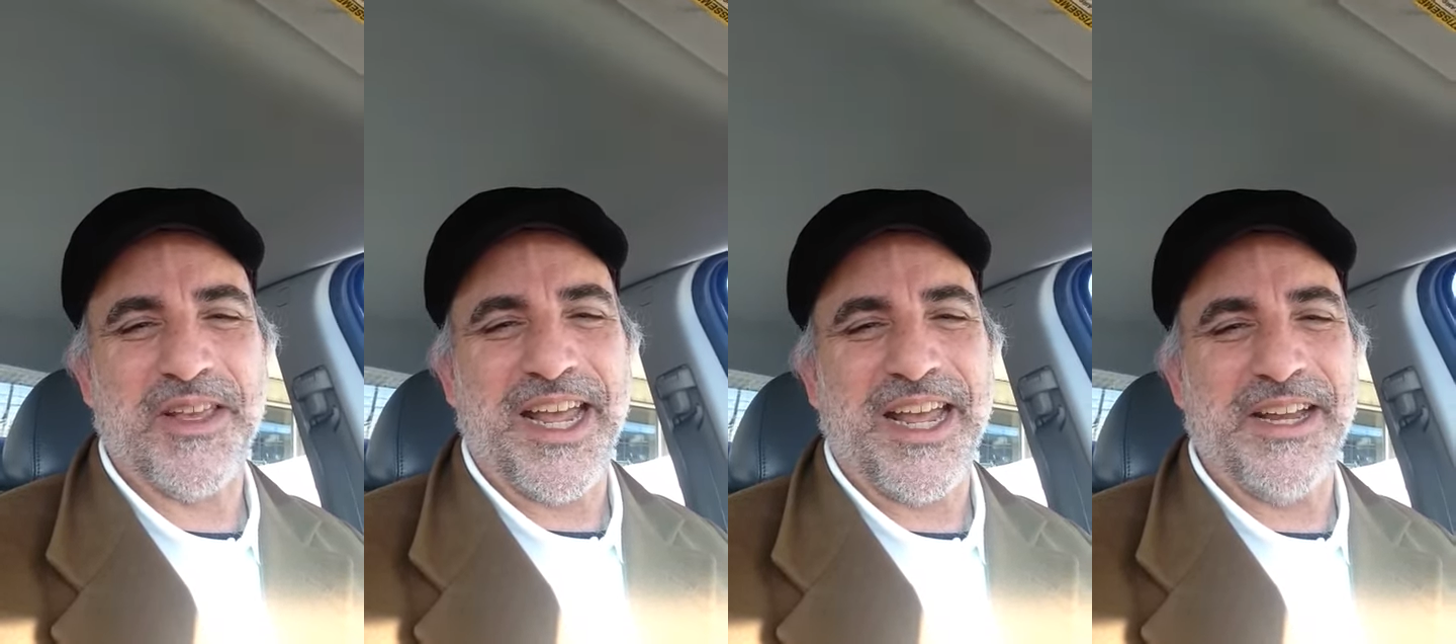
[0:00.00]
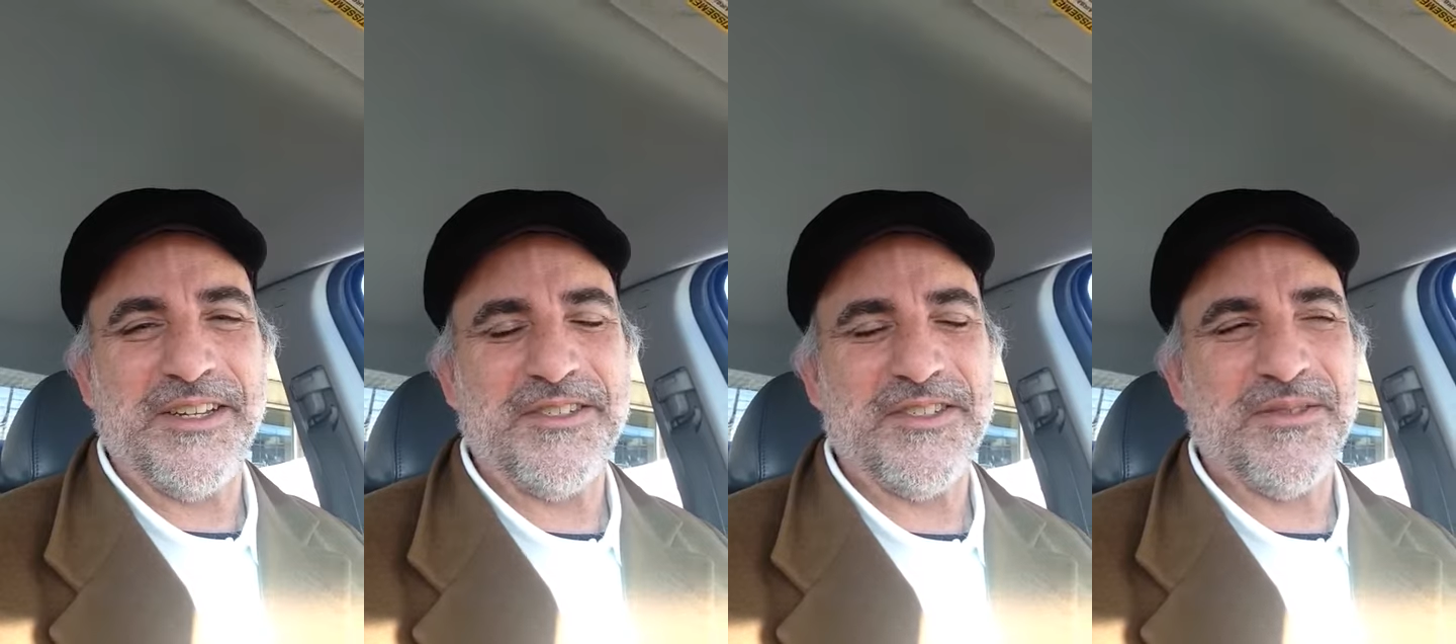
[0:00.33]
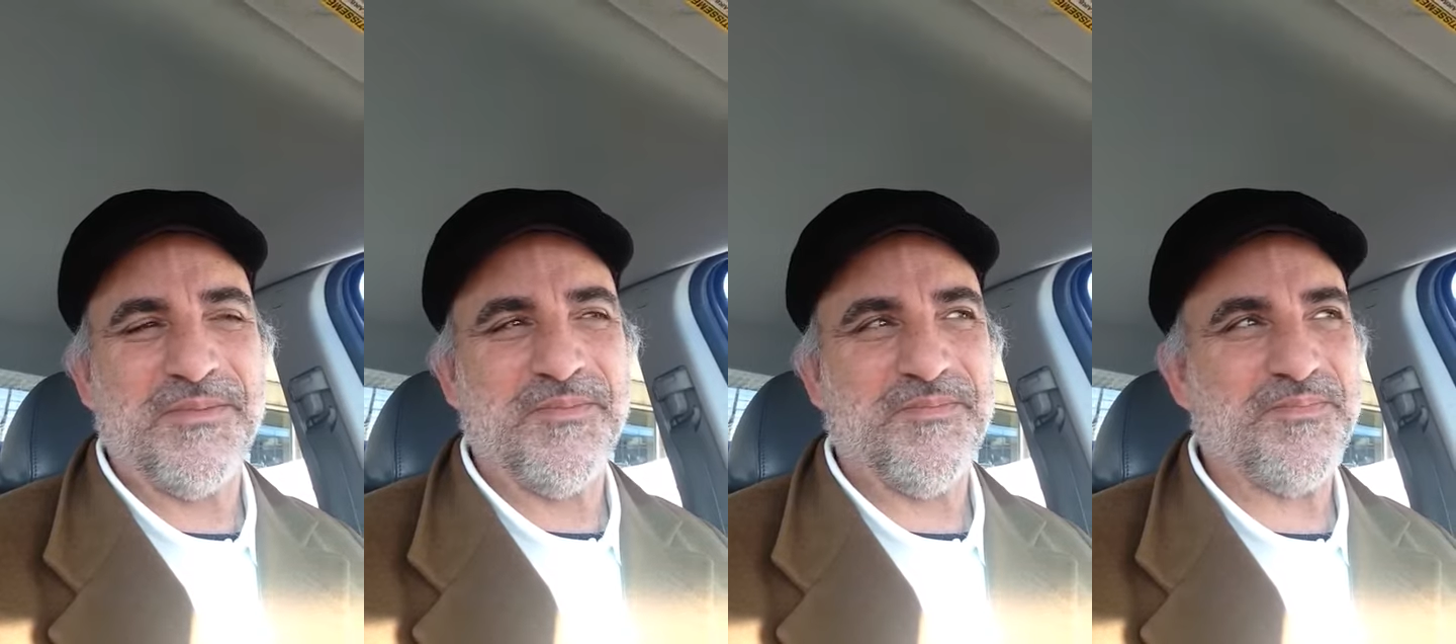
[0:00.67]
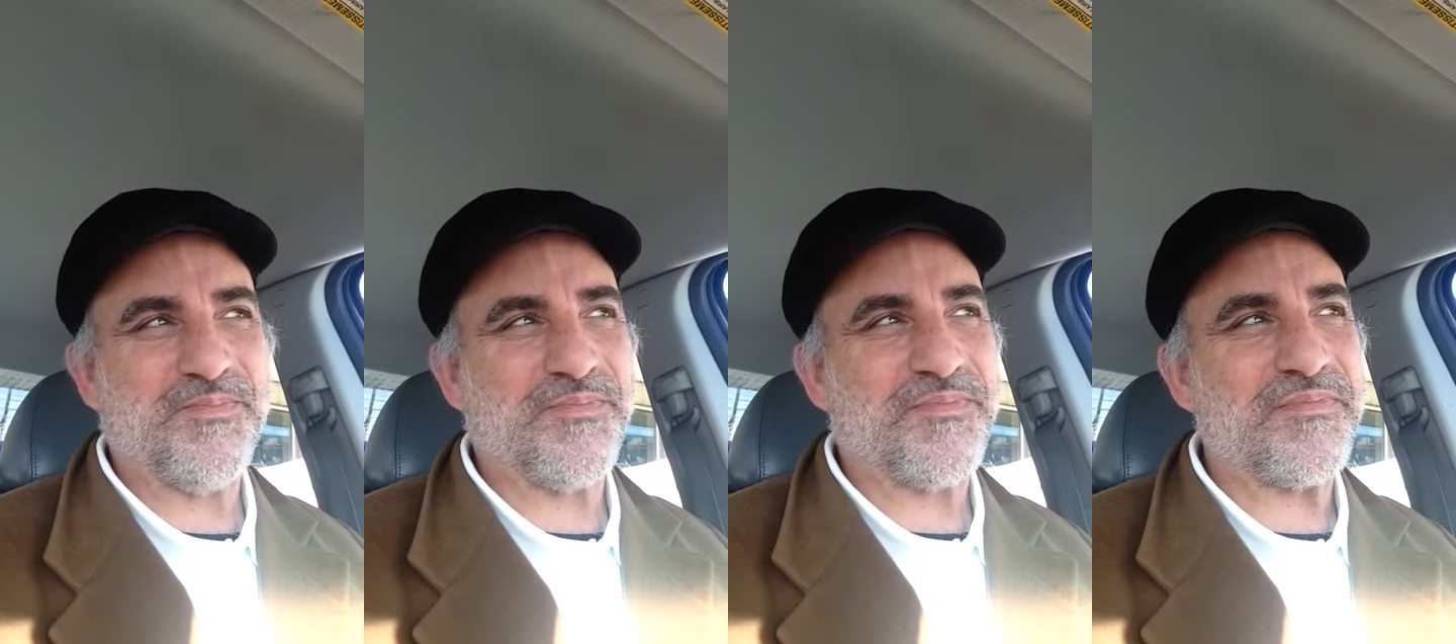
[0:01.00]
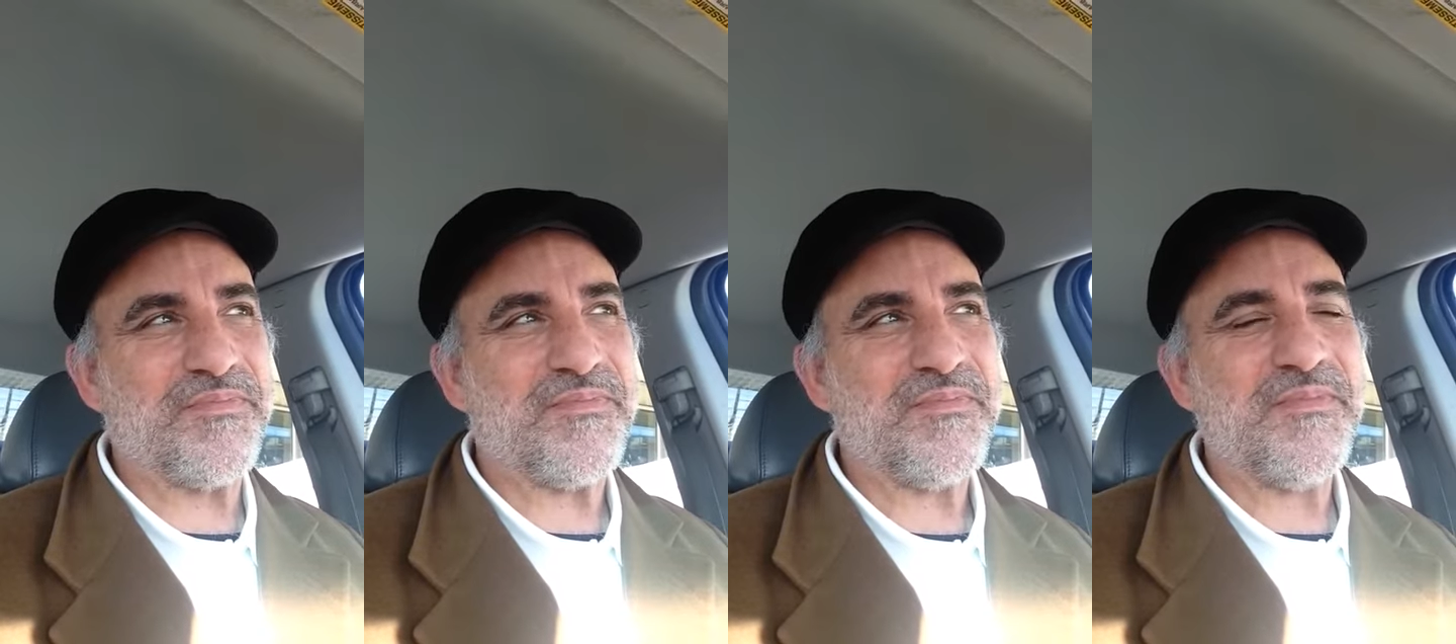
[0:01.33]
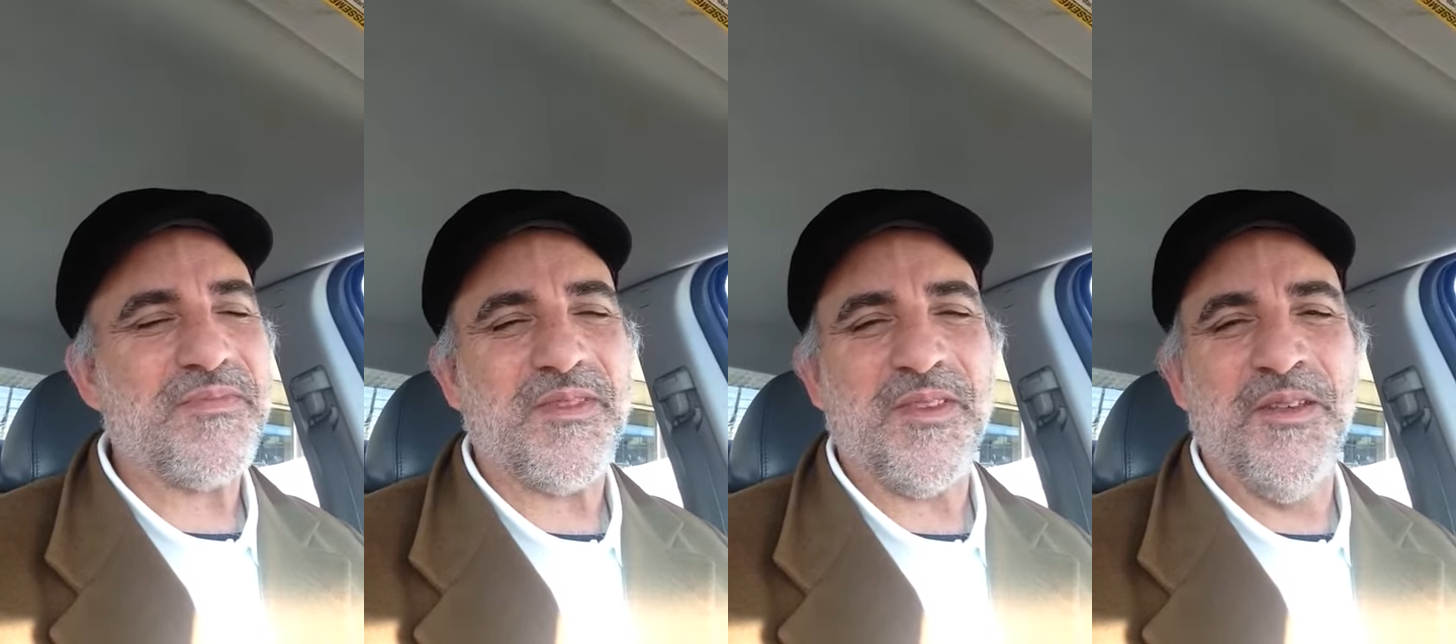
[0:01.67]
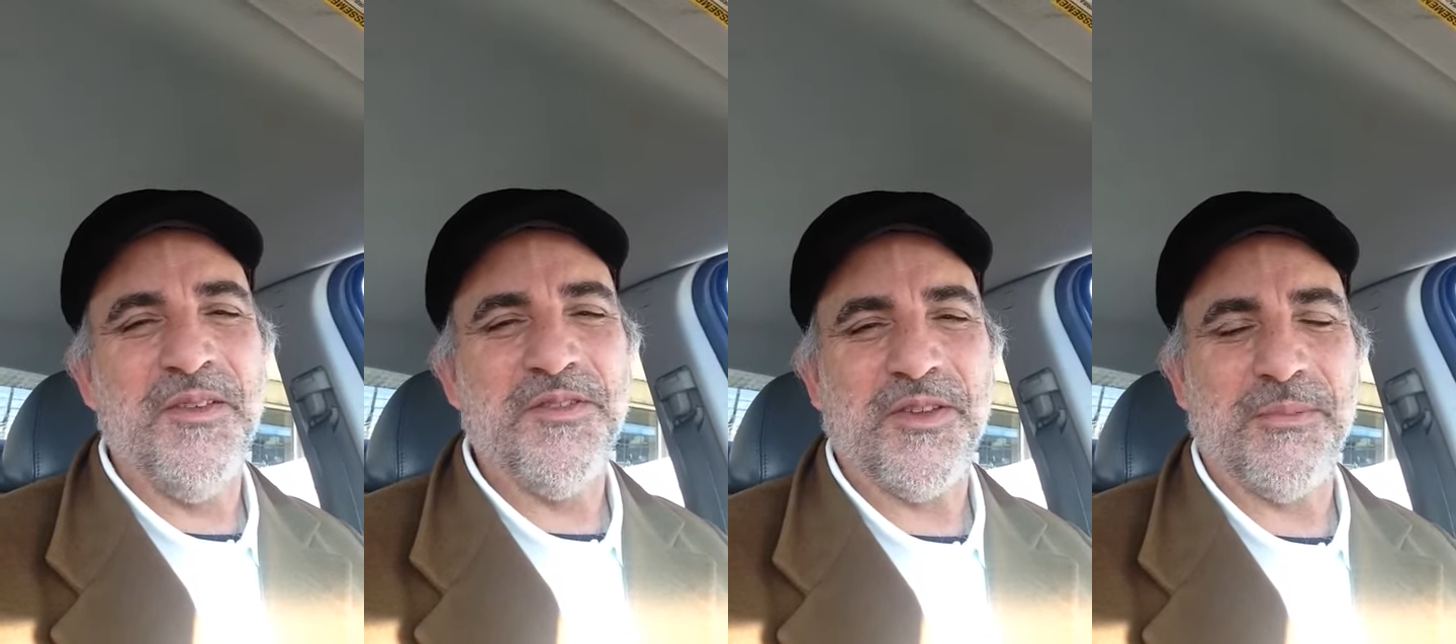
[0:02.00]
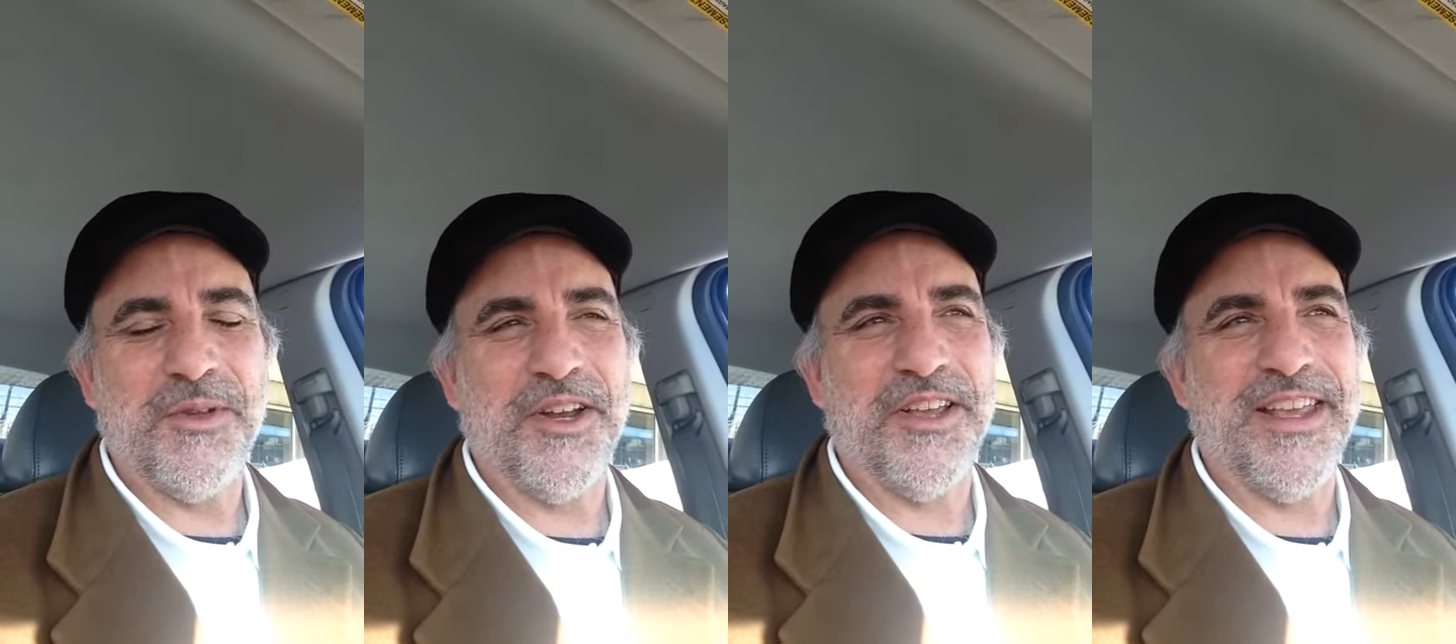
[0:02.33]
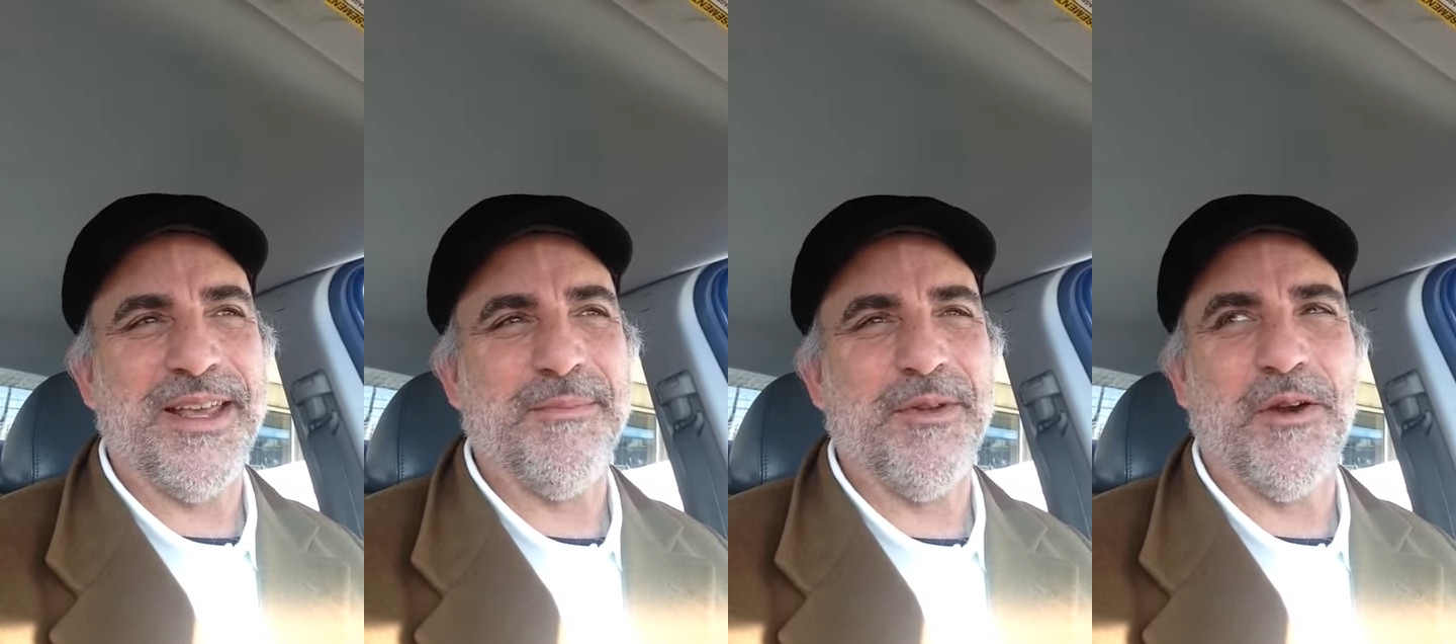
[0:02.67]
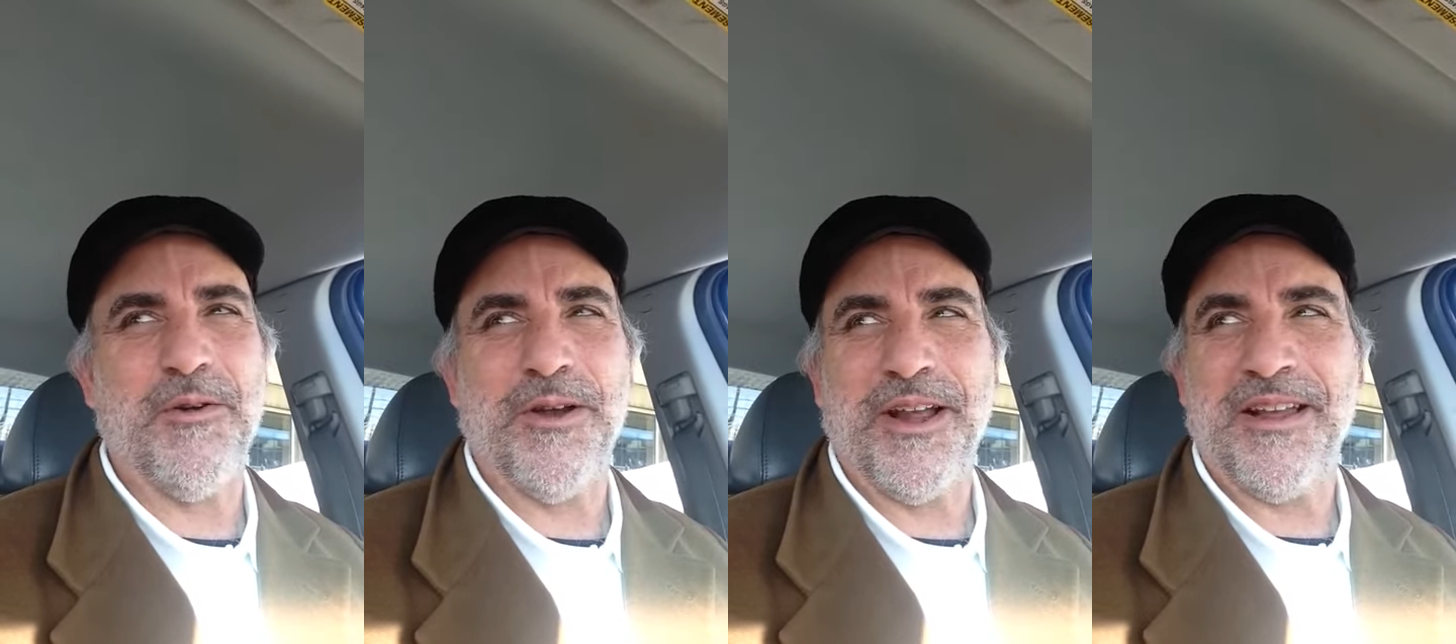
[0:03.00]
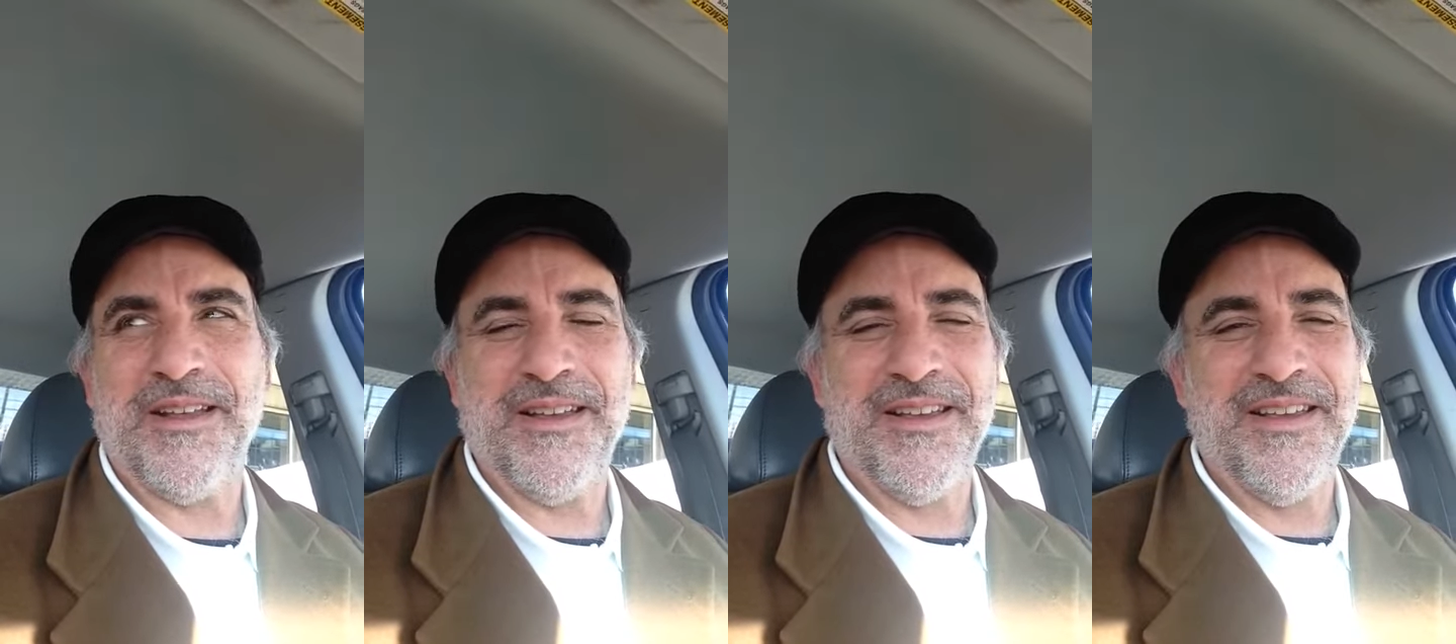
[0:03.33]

gauge, so I'm gonna keep going.